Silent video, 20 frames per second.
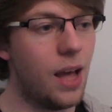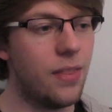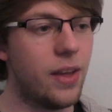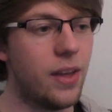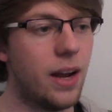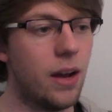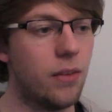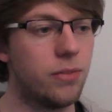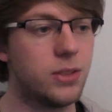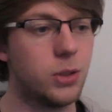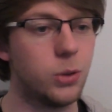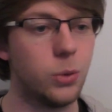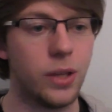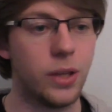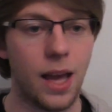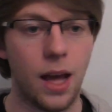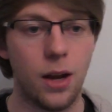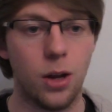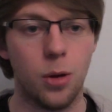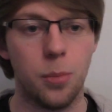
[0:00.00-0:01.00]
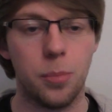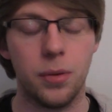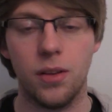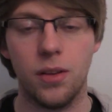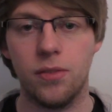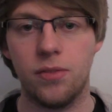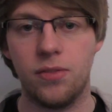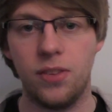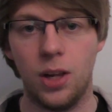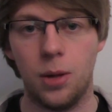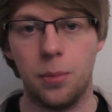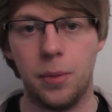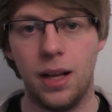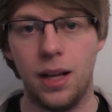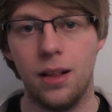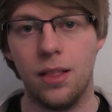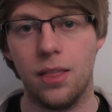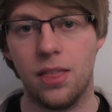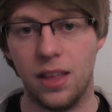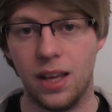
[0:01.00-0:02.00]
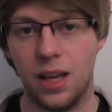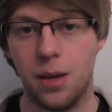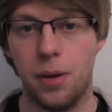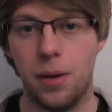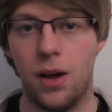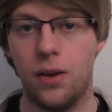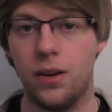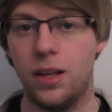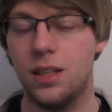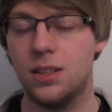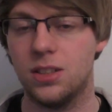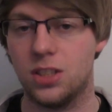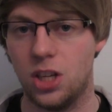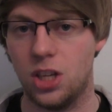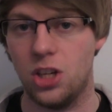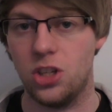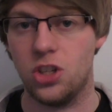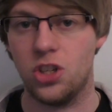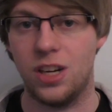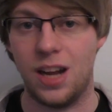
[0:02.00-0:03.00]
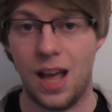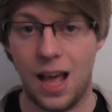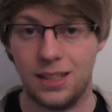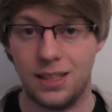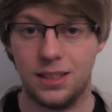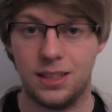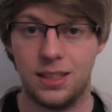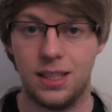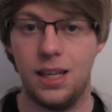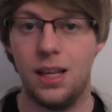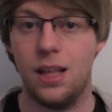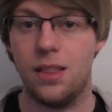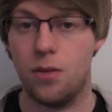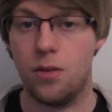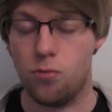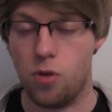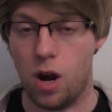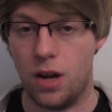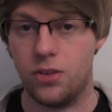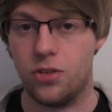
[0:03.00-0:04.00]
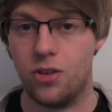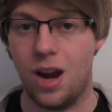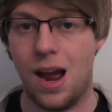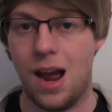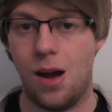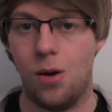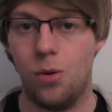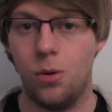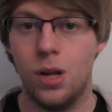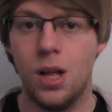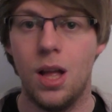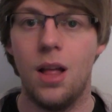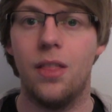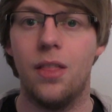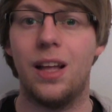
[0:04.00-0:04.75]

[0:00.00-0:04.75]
I then have to get up, film it, think about it and such, and edit it, and then render it out.